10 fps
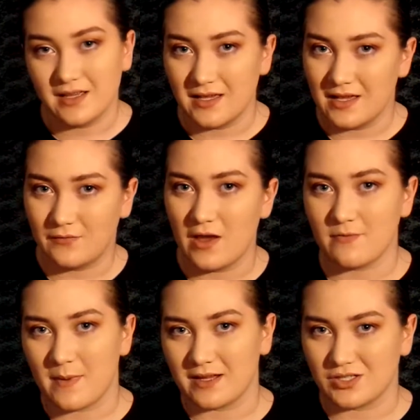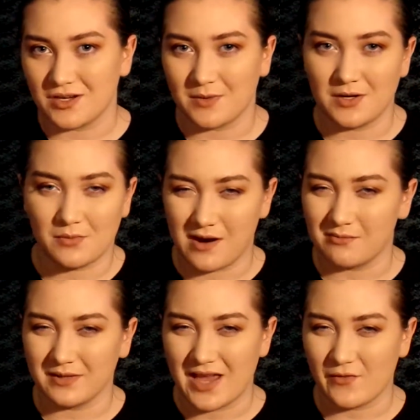if you have a bad shimmer, you
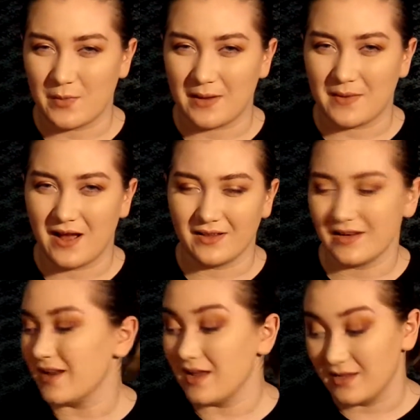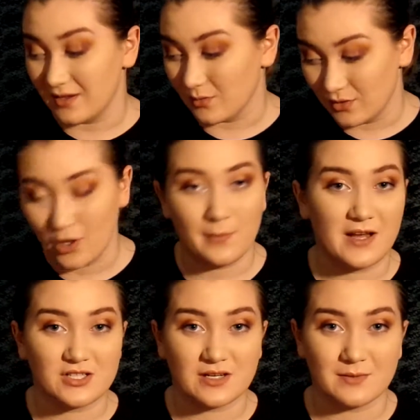probably have a bad palette, and there were no bad
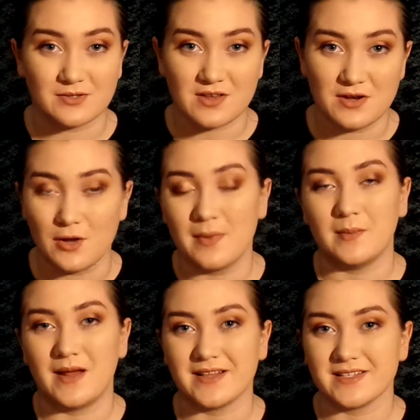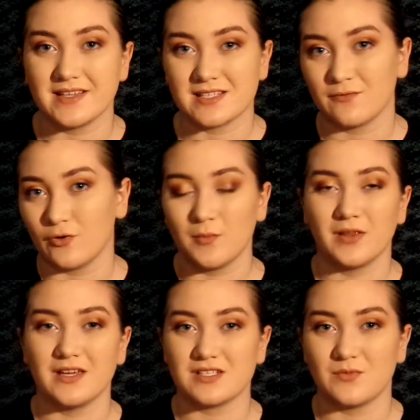shimmers and no bad mattes in this. The
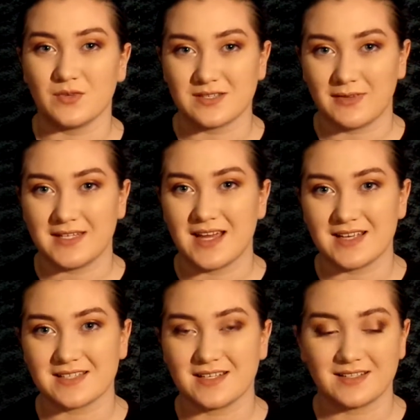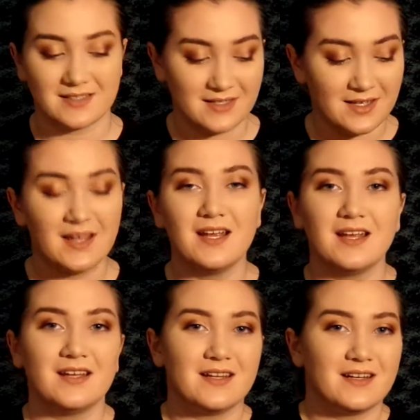formulation was fantastic.
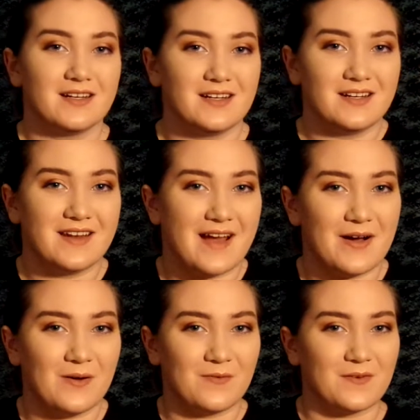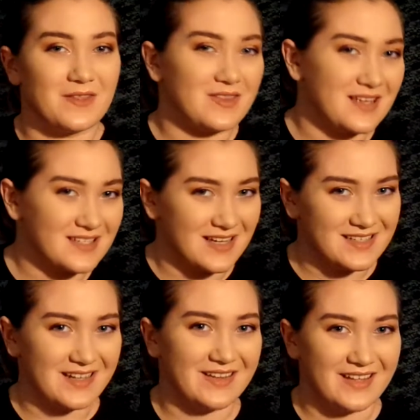Now, for the things I
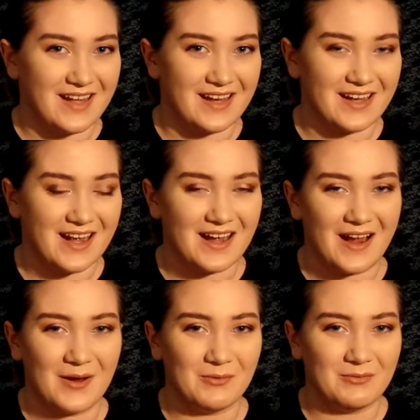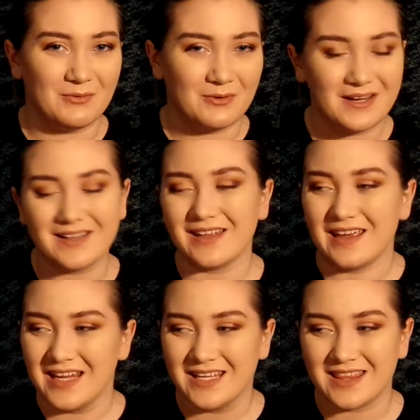didn't like, I
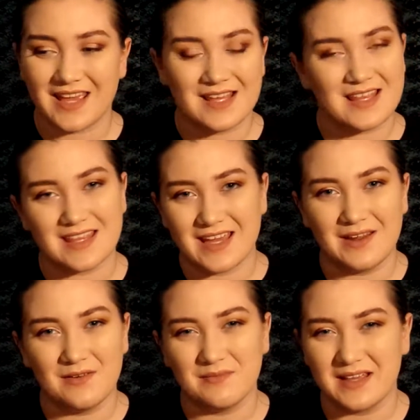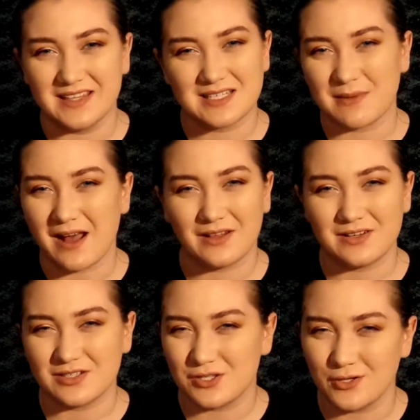really think that they made this palette
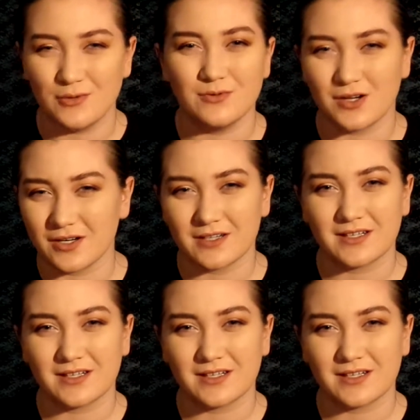too dark.